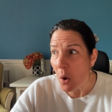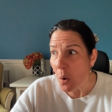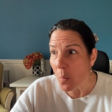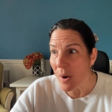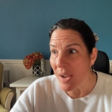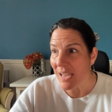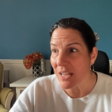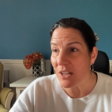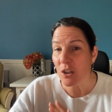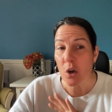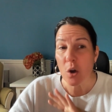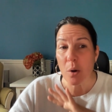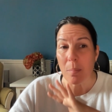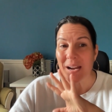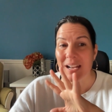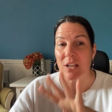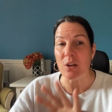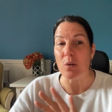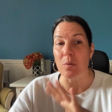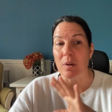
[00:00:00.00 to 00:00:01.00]
way,
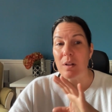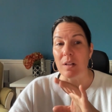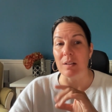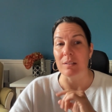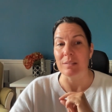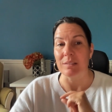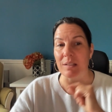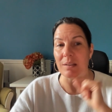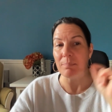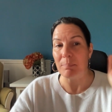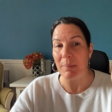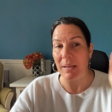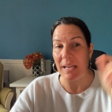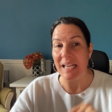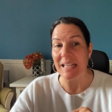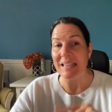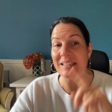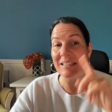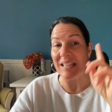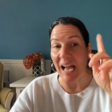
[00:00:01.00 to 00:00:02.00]
nobody will
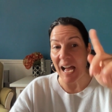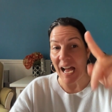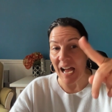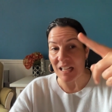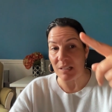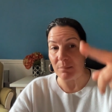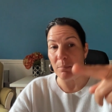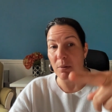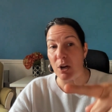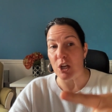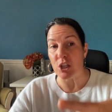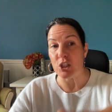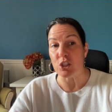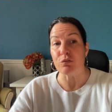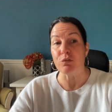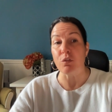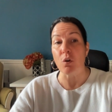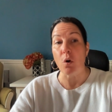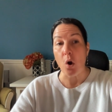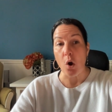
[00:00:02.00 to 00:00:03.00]
pay that much
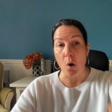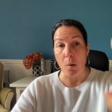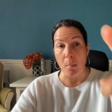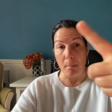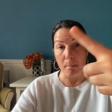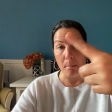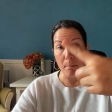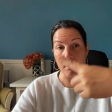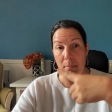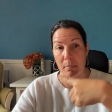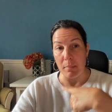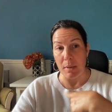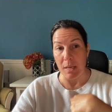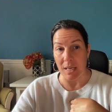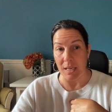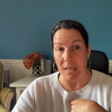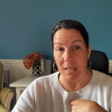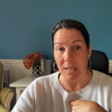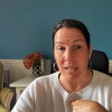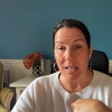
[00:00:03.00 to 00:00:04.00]
for
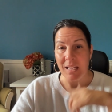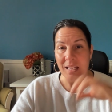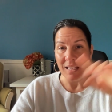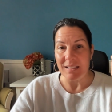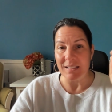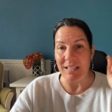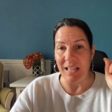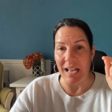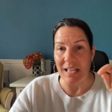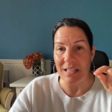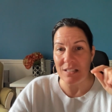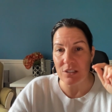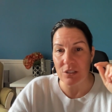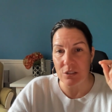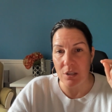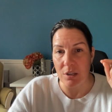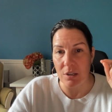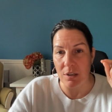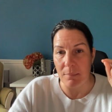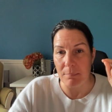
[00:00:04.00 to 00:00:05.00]
me. That's
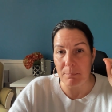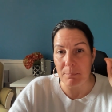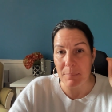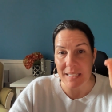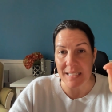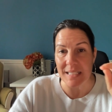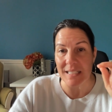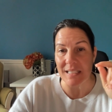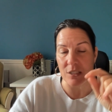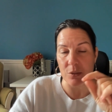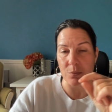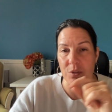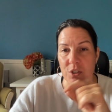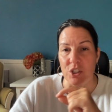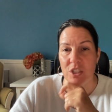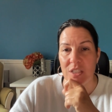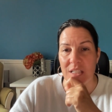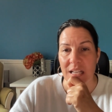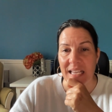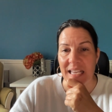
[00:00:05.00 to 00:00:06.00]
the biggest
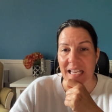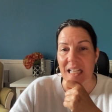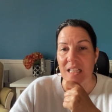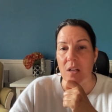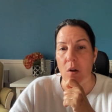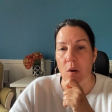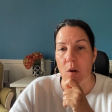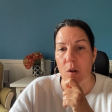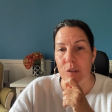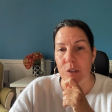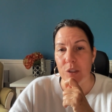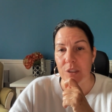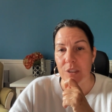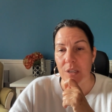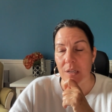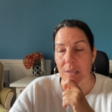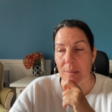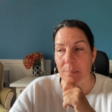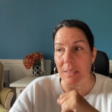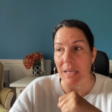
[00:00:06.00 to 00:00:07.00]
question I get all the
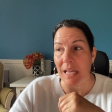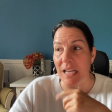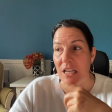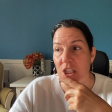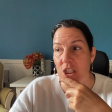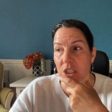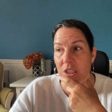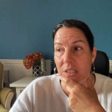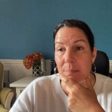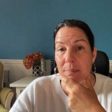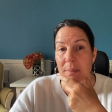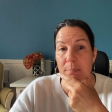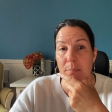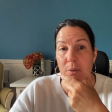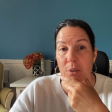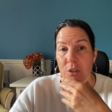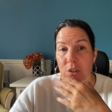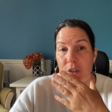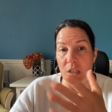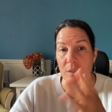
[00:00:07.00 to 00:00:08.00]
time, but actually people
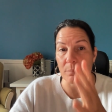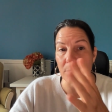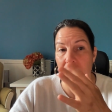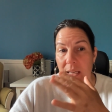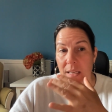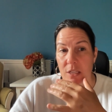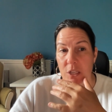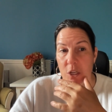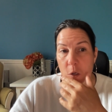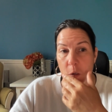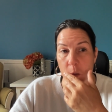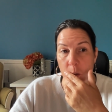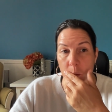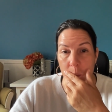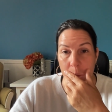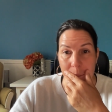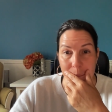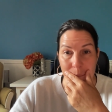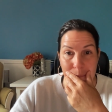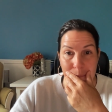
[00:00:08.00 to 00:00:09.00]
are not paying you.